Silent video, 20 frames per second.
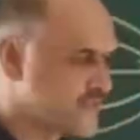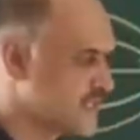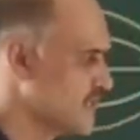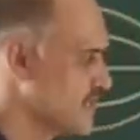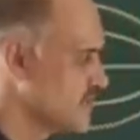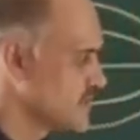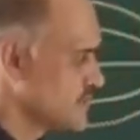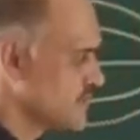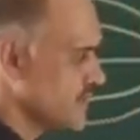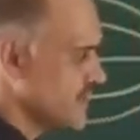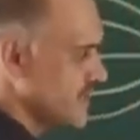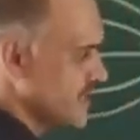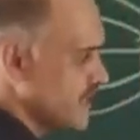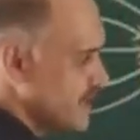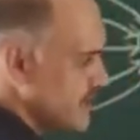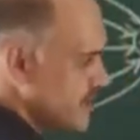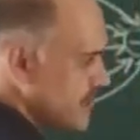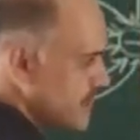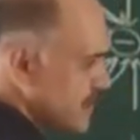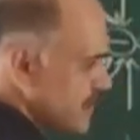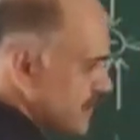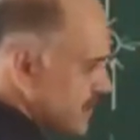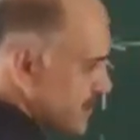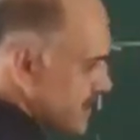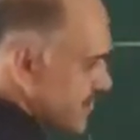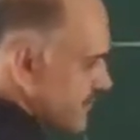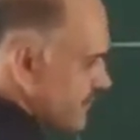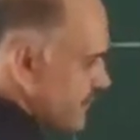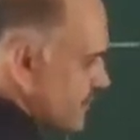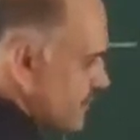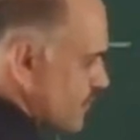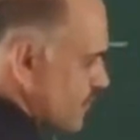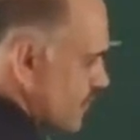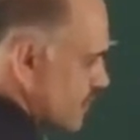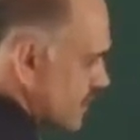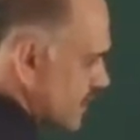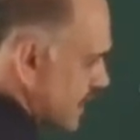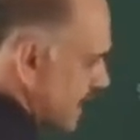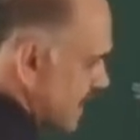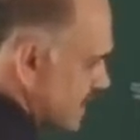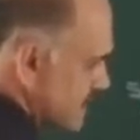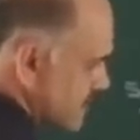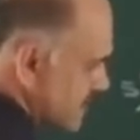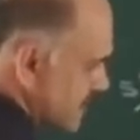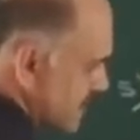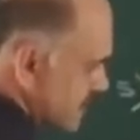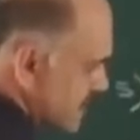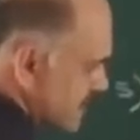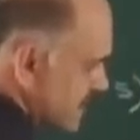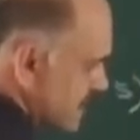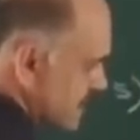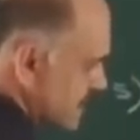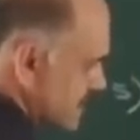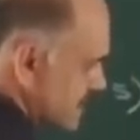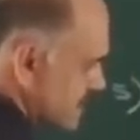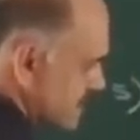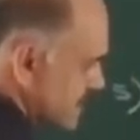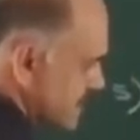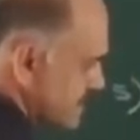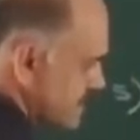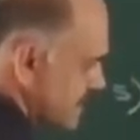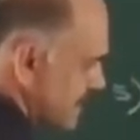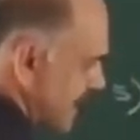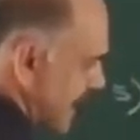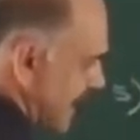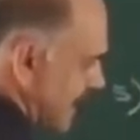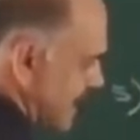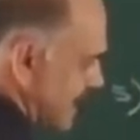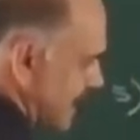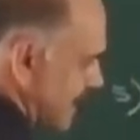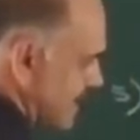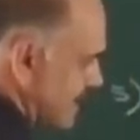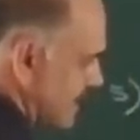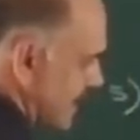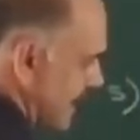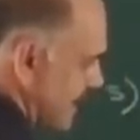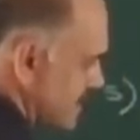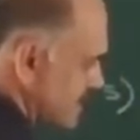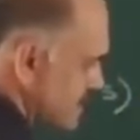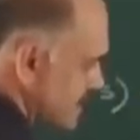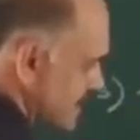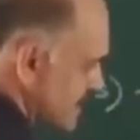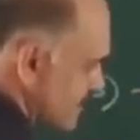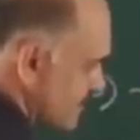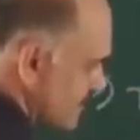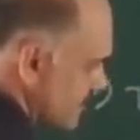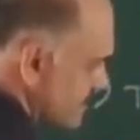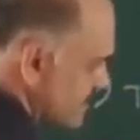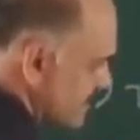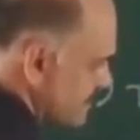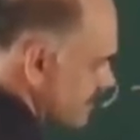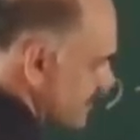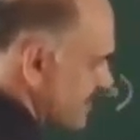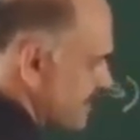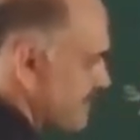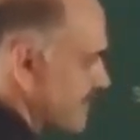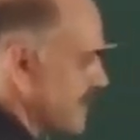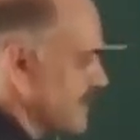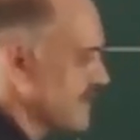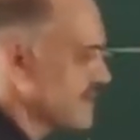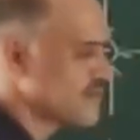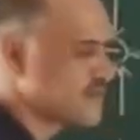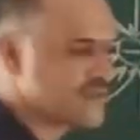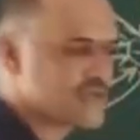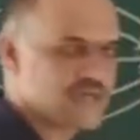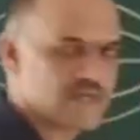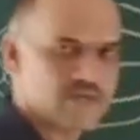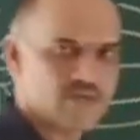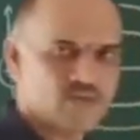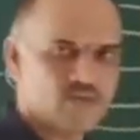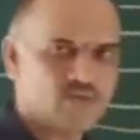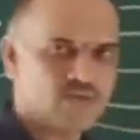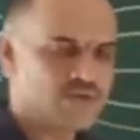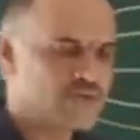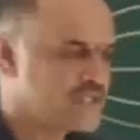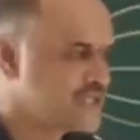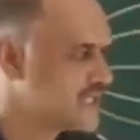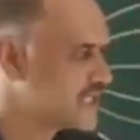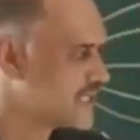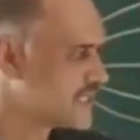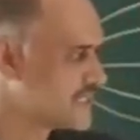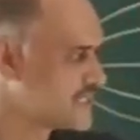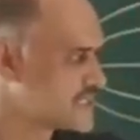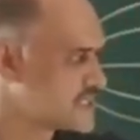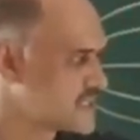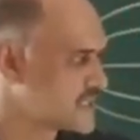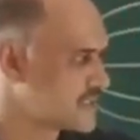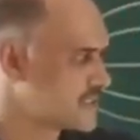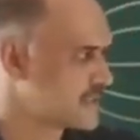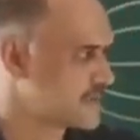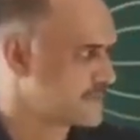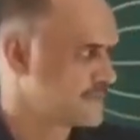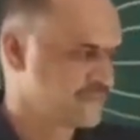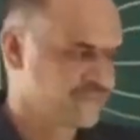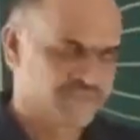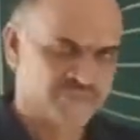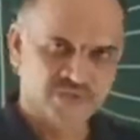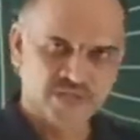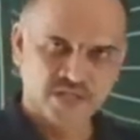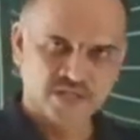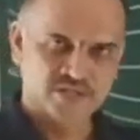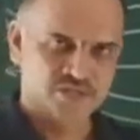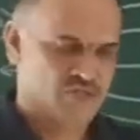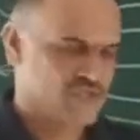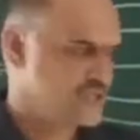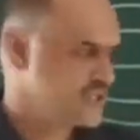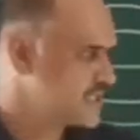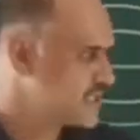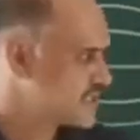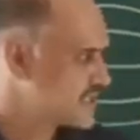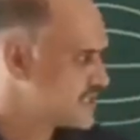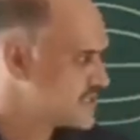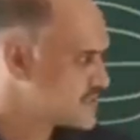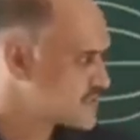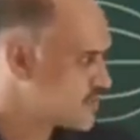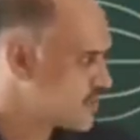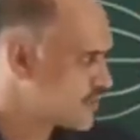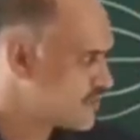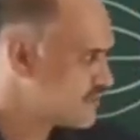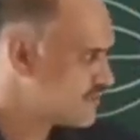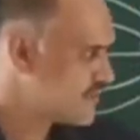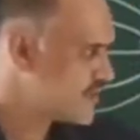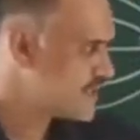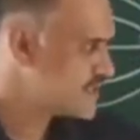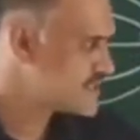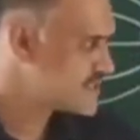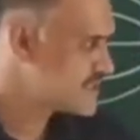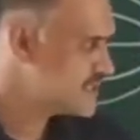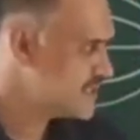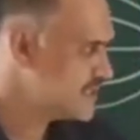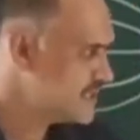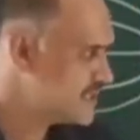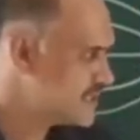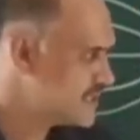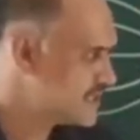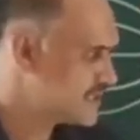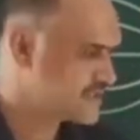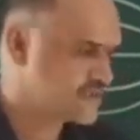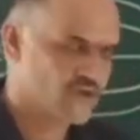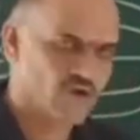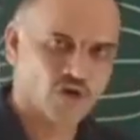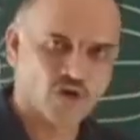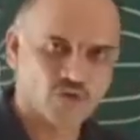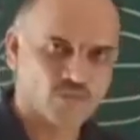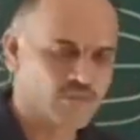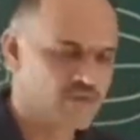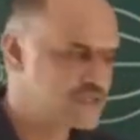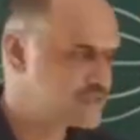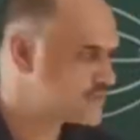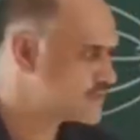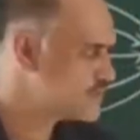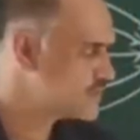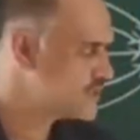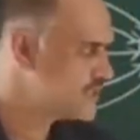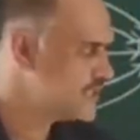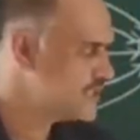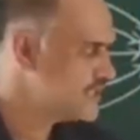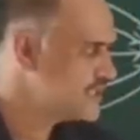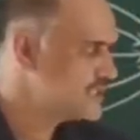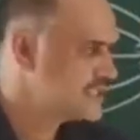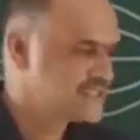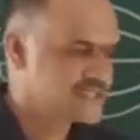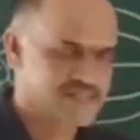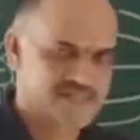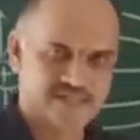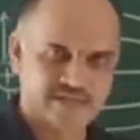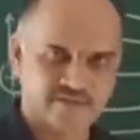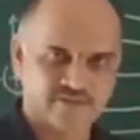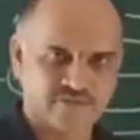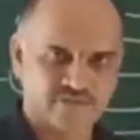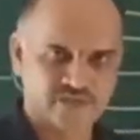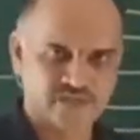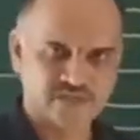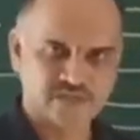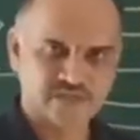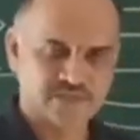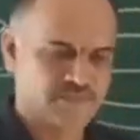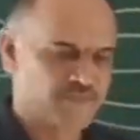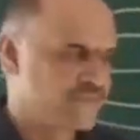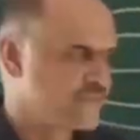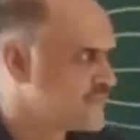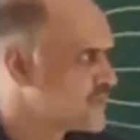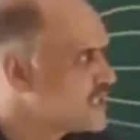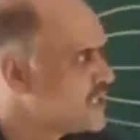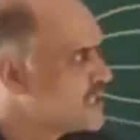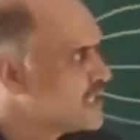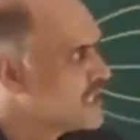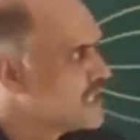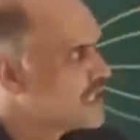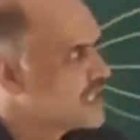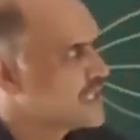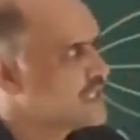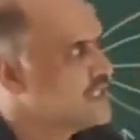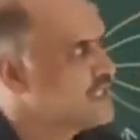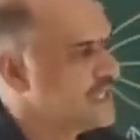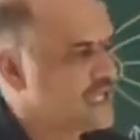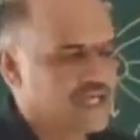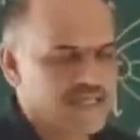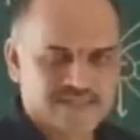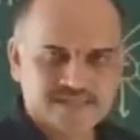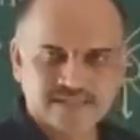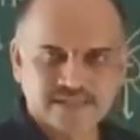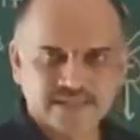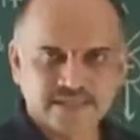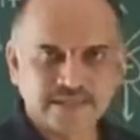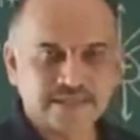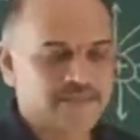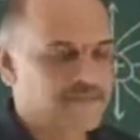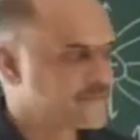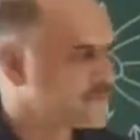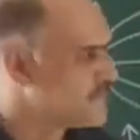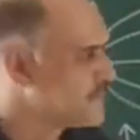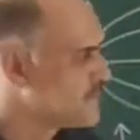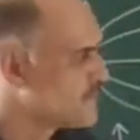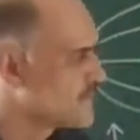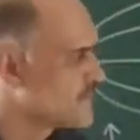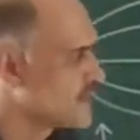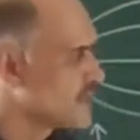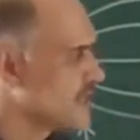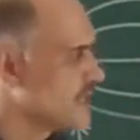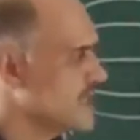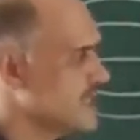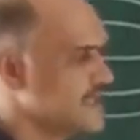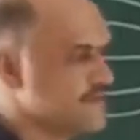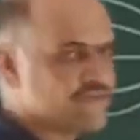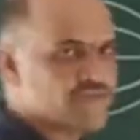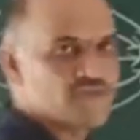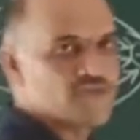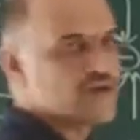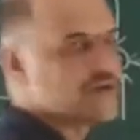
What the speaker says: So here, if you draw tangent, this line and tangent will be perpendicular to each other. So it is always normal to the surface. And lastly, if